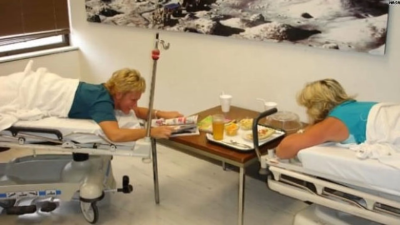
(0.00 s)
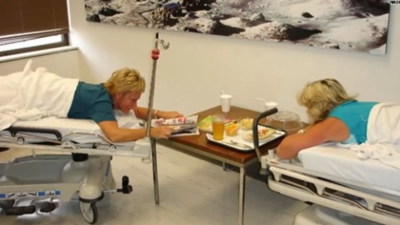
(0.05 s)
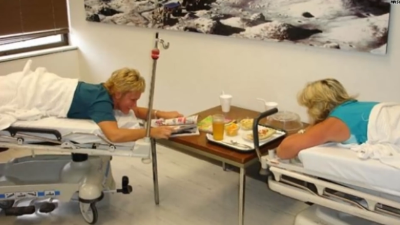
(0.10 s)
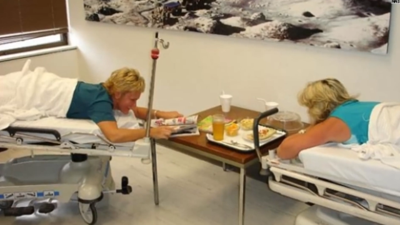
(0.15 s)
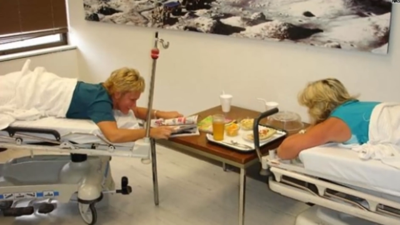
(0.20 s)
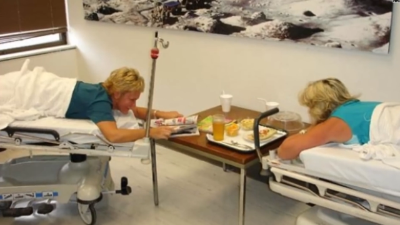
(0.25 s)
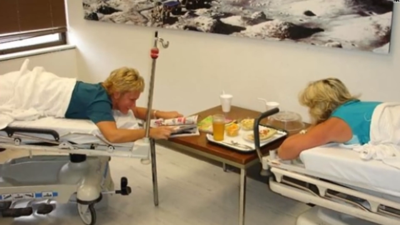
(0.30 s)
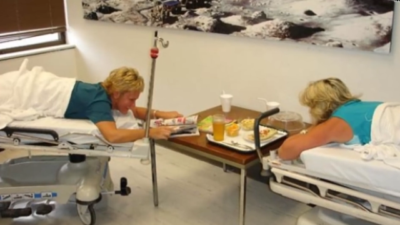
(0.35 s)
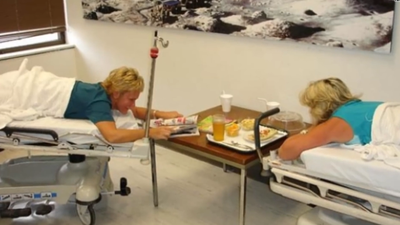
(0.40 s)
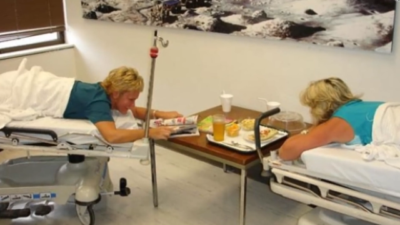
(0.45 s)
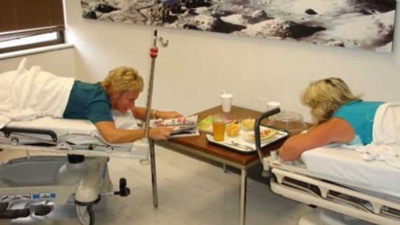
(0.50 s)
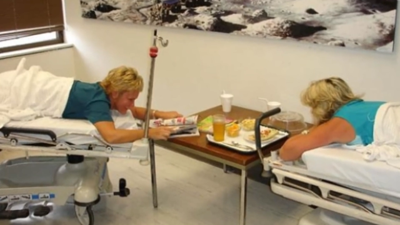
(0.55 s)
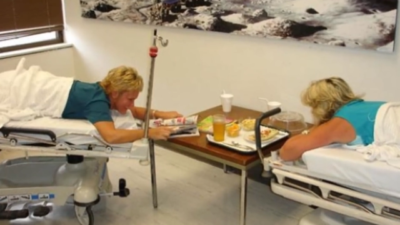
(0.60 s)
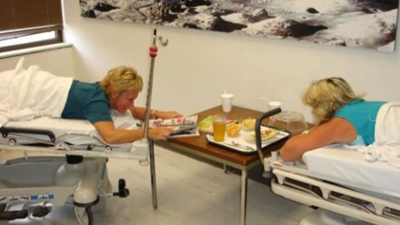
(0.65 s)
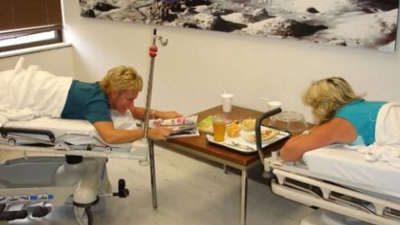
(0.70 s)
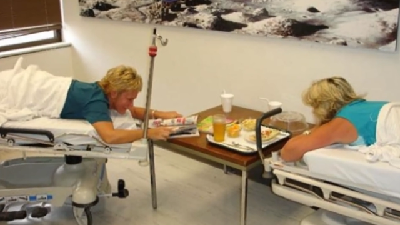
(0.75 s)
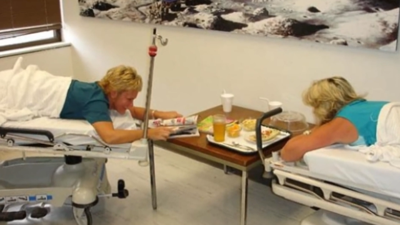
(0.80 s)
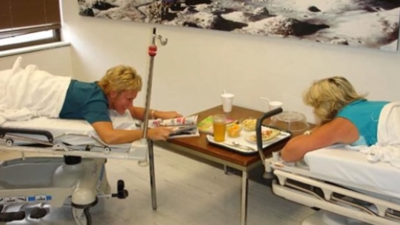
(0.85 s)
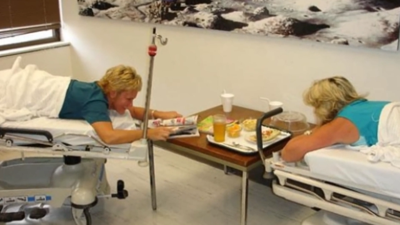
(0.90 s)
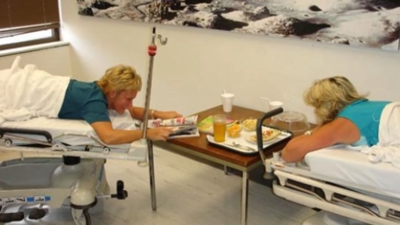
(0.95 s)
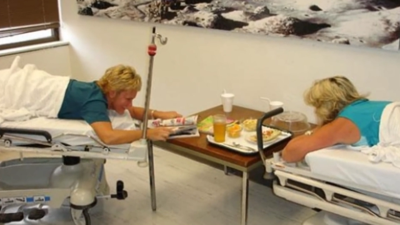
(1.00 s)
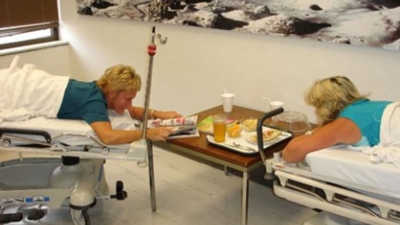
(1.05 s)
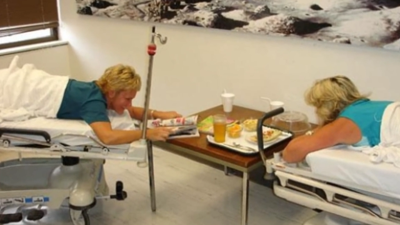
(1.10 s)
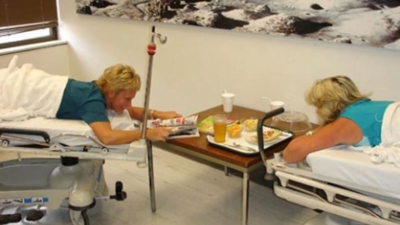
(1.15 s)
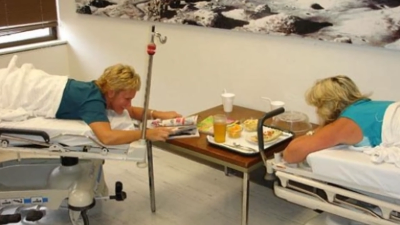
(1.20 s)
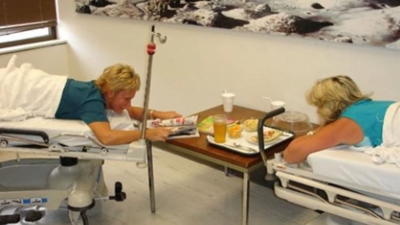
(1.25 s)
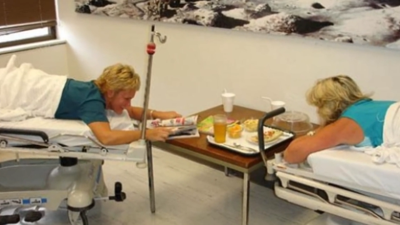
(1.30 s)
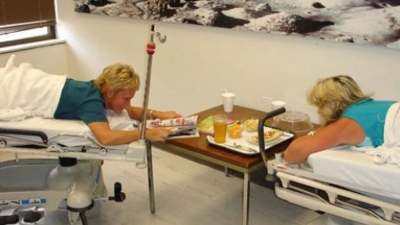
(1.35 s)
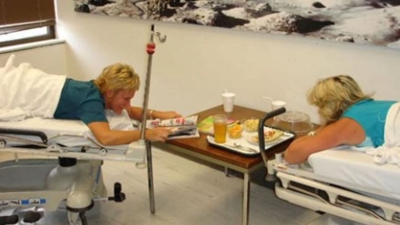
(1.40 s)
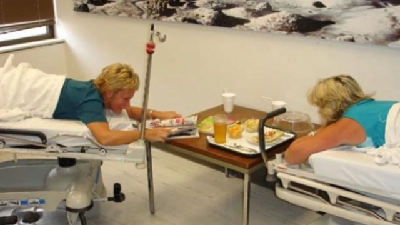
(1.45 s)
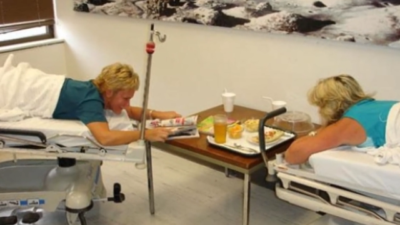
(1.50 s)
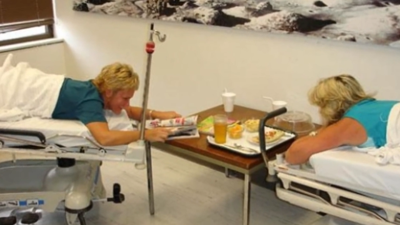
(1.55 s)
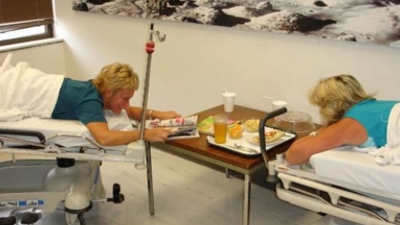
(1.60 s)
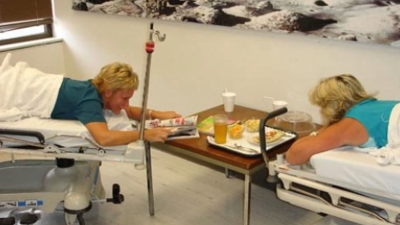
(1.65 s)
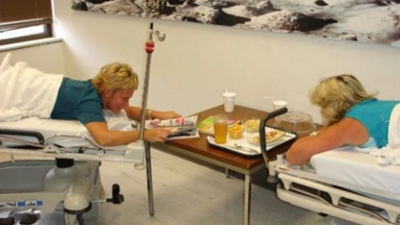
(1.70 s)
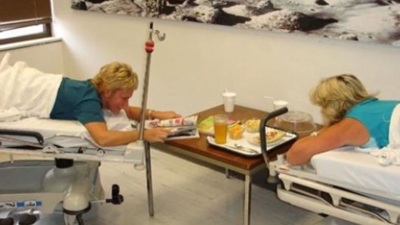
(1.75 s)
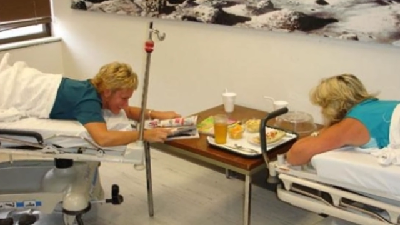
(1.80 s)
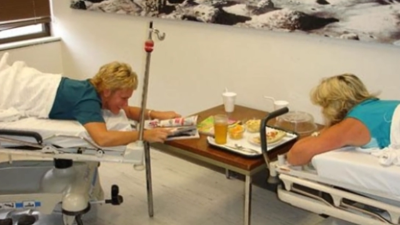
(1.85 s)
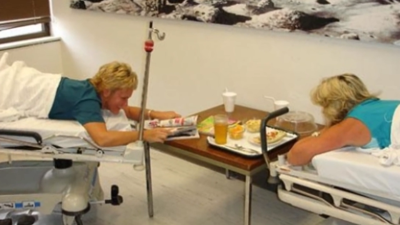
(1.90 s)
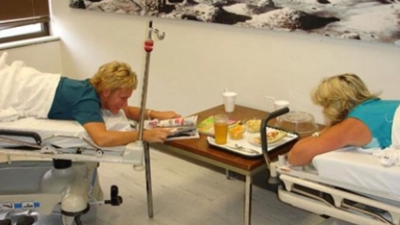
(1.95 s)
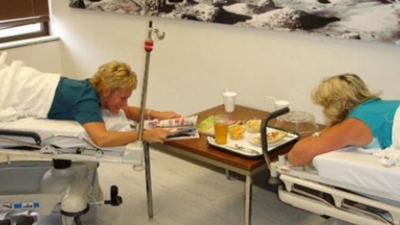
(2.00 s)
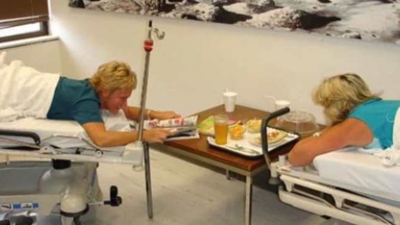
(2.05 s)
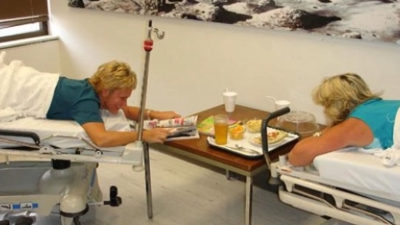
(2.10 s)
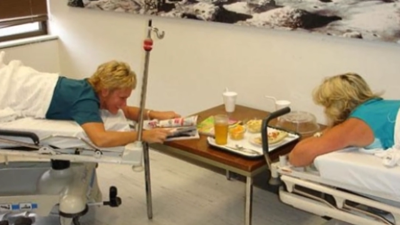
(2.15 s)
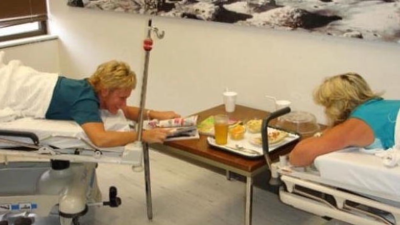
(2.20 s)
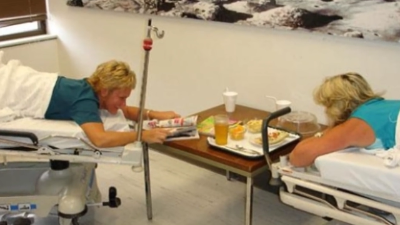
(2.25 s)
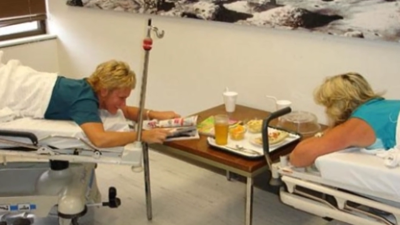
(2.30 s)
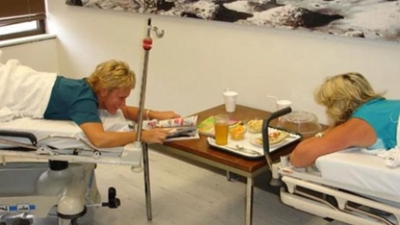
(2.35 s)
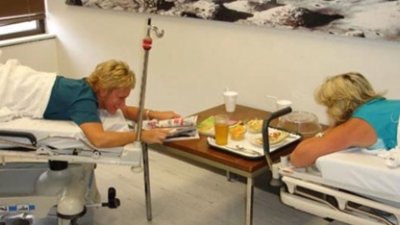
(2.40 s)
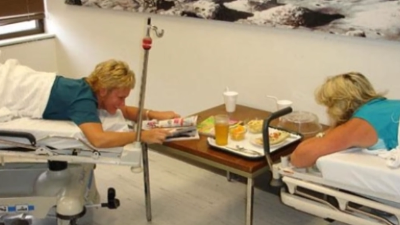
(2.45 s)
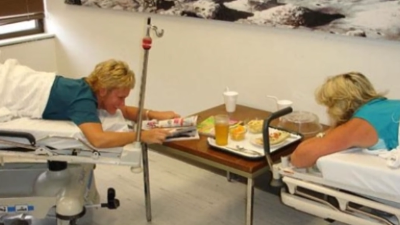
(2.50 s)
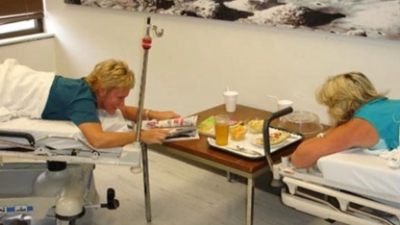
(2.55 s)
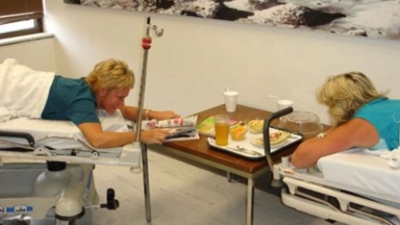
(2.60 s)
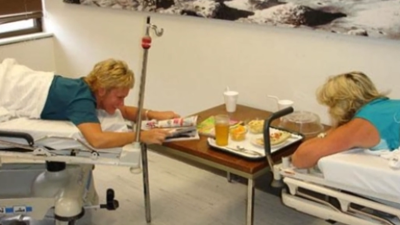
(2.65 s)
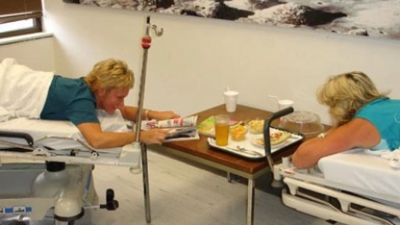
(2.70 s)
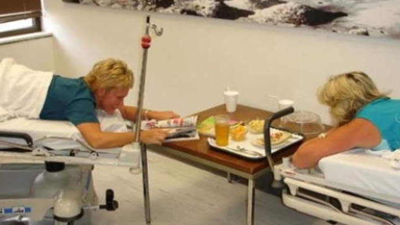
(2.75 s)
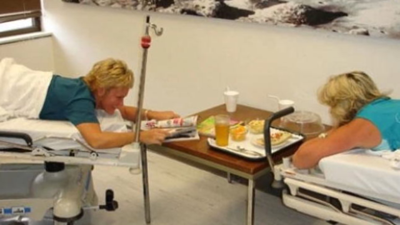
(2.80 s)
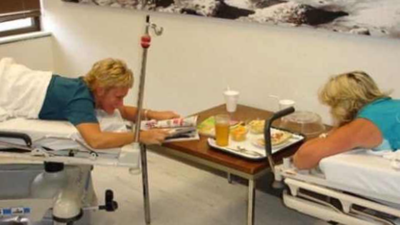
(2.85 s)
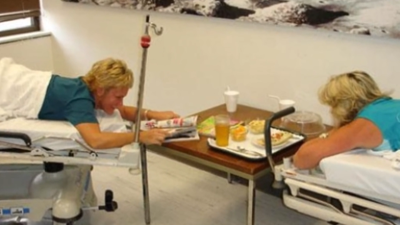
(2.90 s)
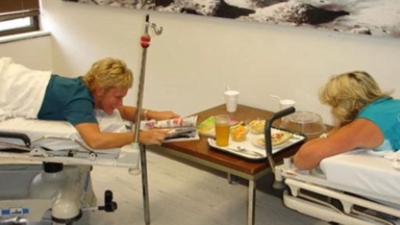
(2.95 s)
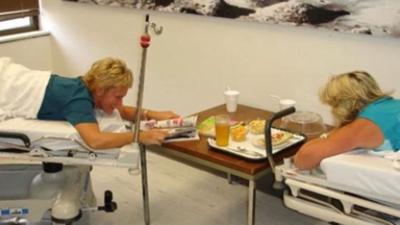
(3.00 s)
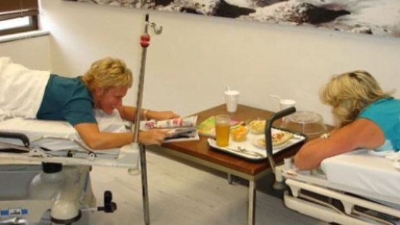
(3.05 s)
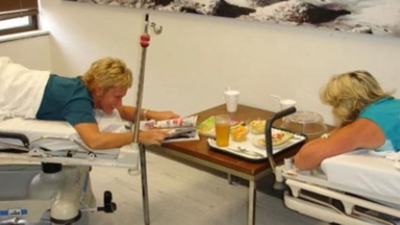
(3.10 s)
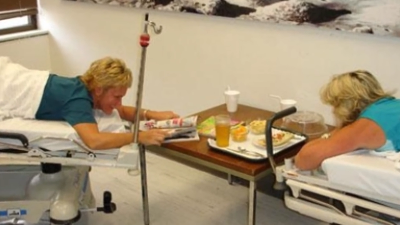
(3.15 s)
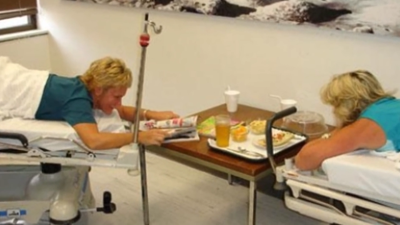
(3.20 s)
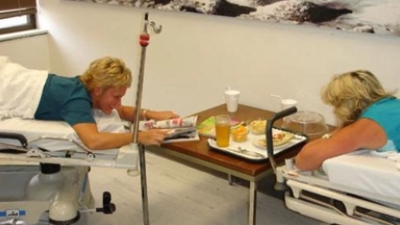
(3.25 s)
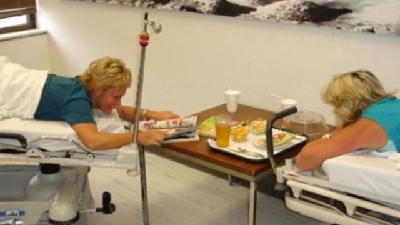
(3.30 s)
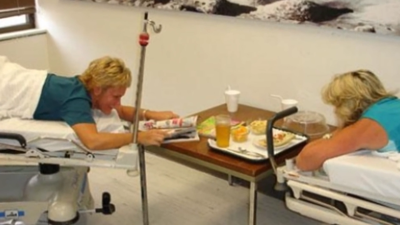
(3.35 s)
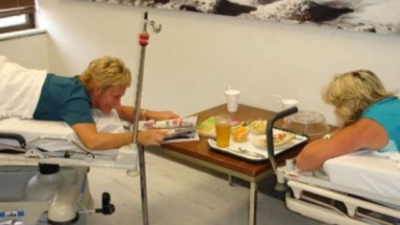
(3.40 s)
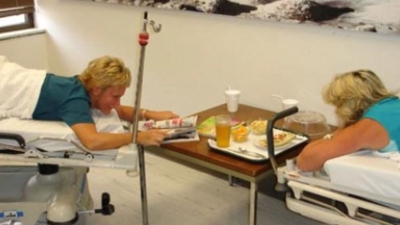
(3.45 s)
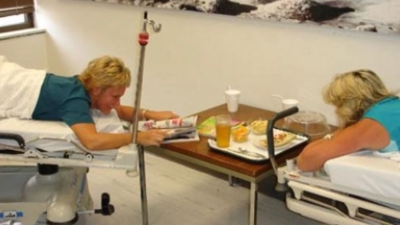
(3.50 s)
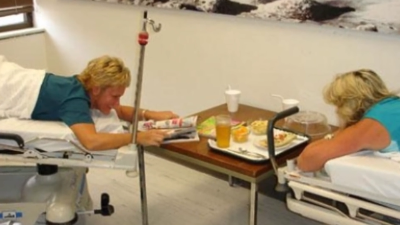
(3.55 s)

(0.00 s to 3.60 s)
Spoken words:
Nobody's mouth can be seen.